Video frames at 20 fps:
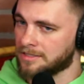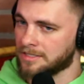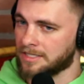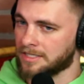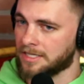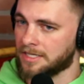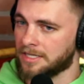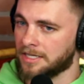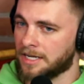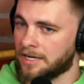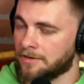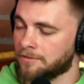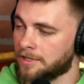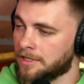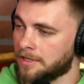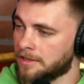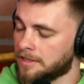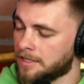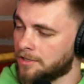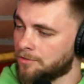getting
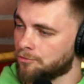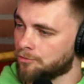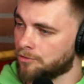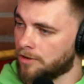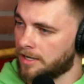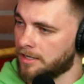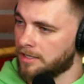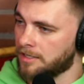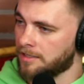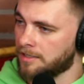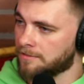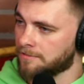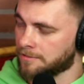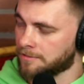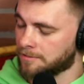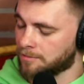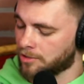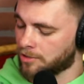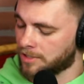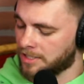everything ready for
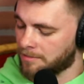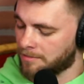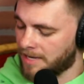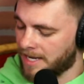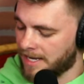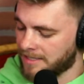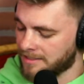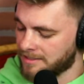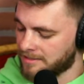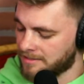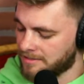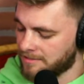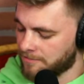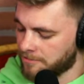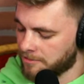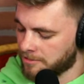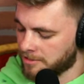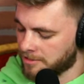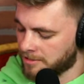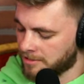morning mass
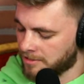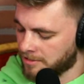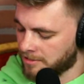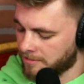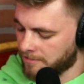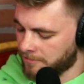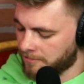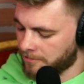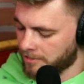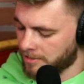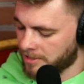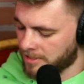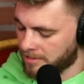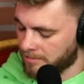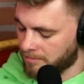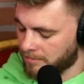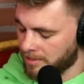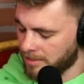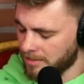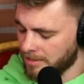for
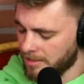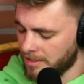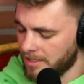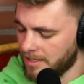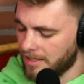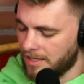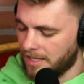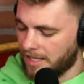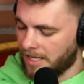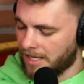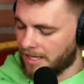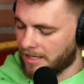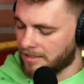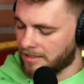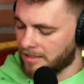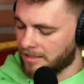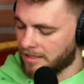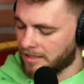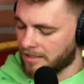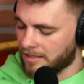them, and
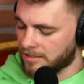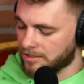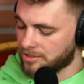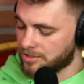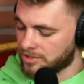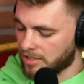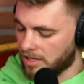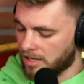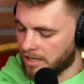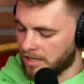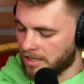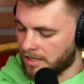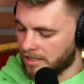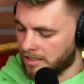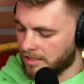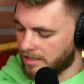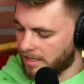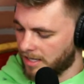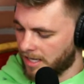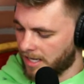saw
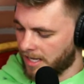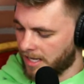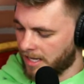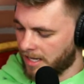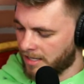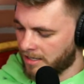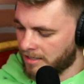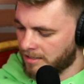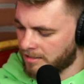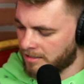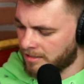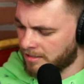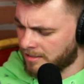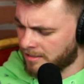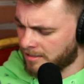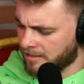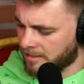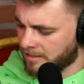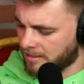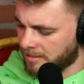it, and
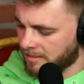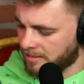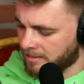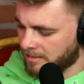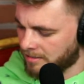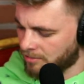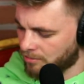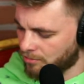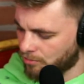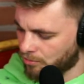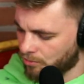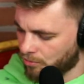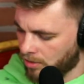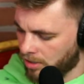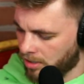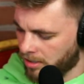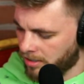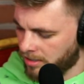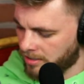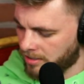
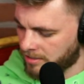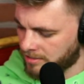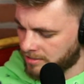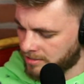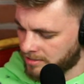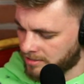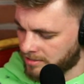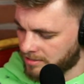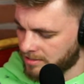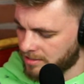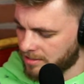was